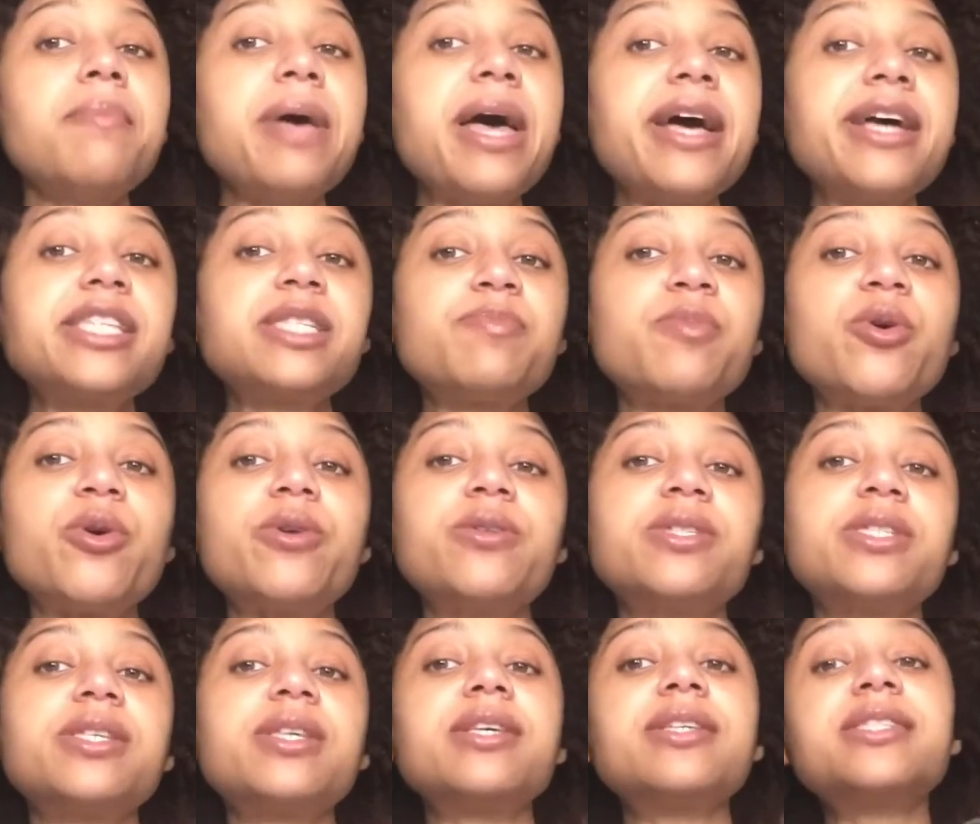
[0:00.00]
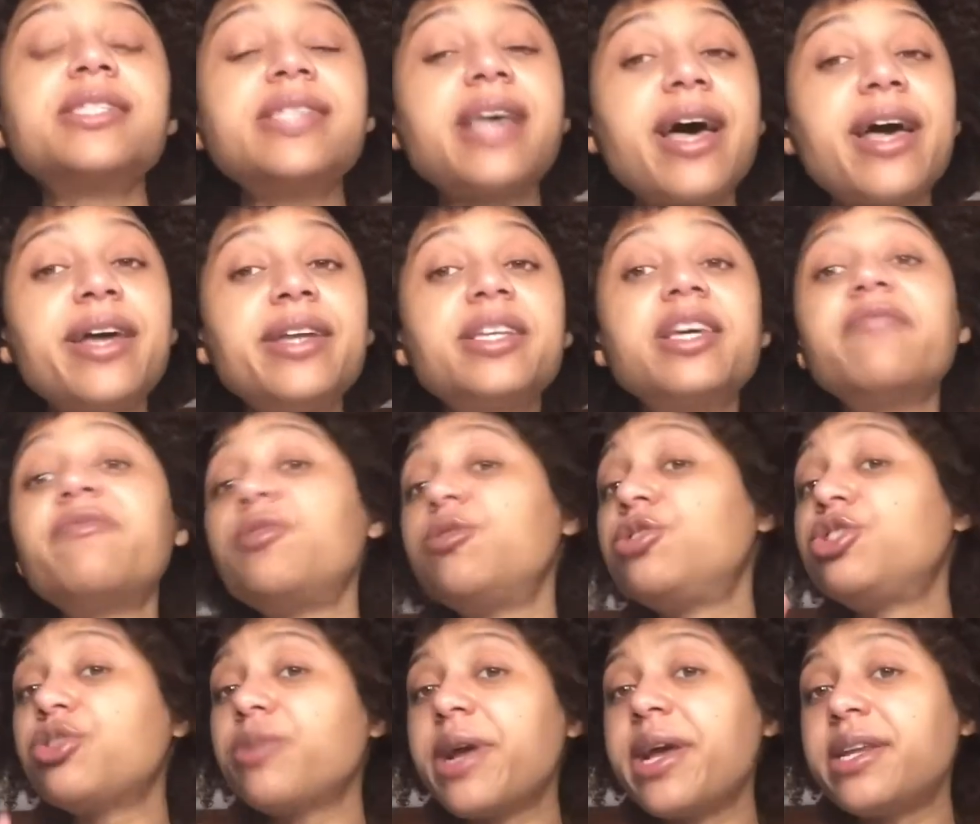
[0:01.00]
experts cite if you
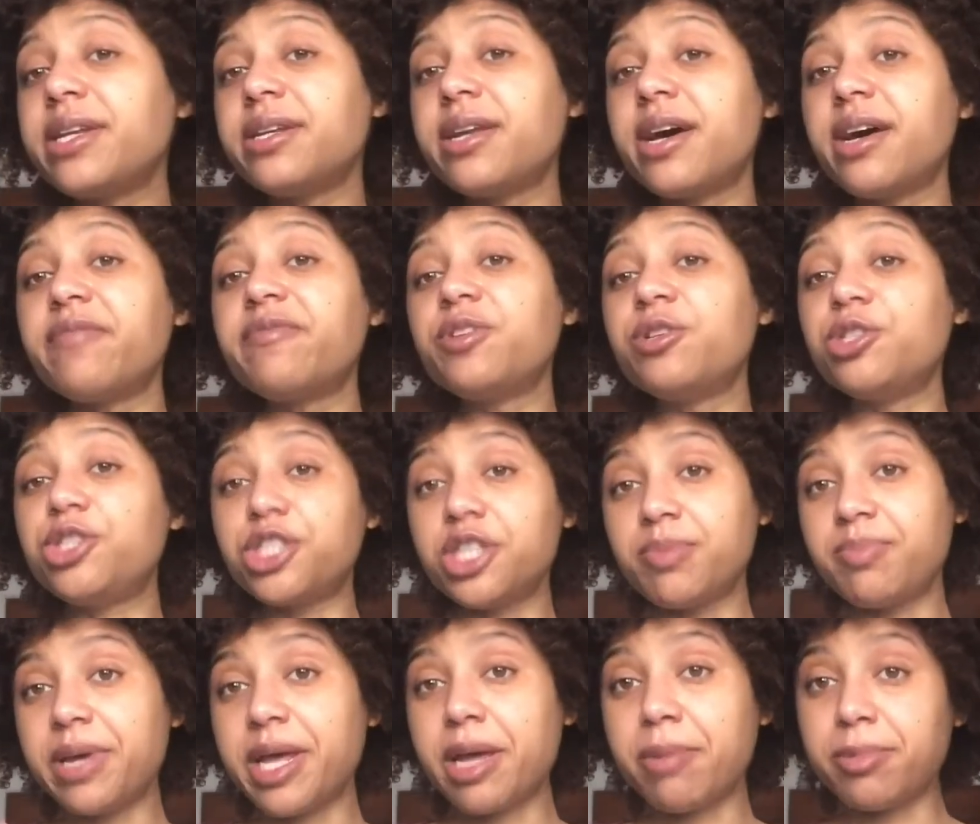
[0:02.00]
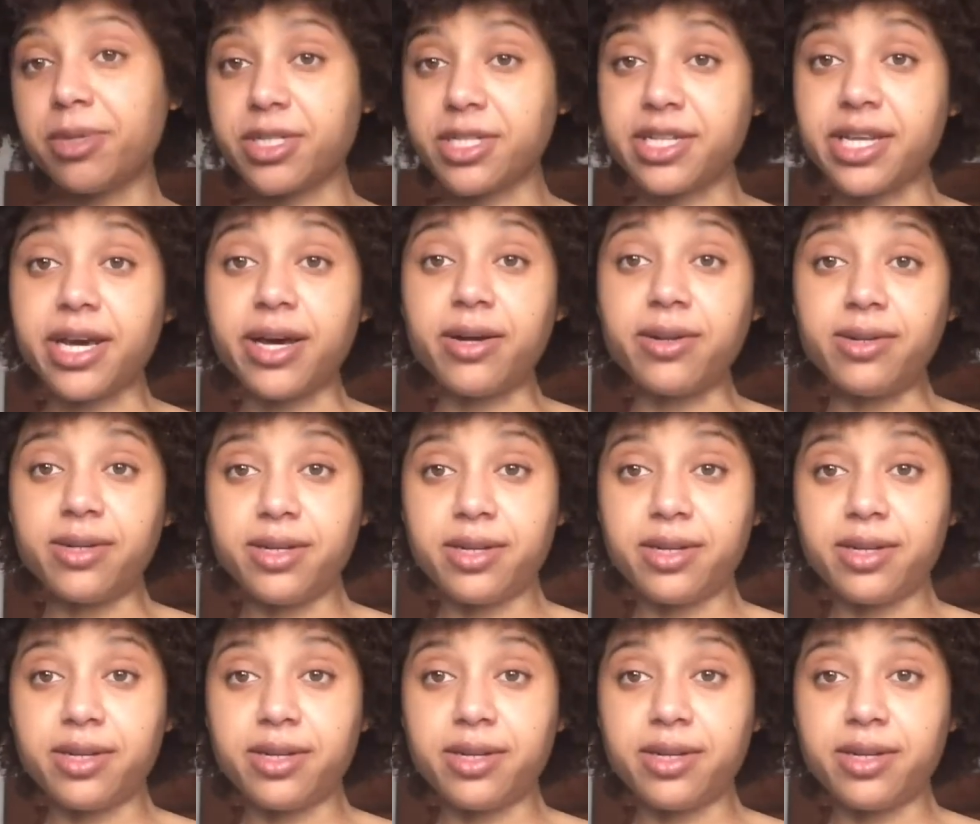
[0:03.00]
train enough, you should be able to tell.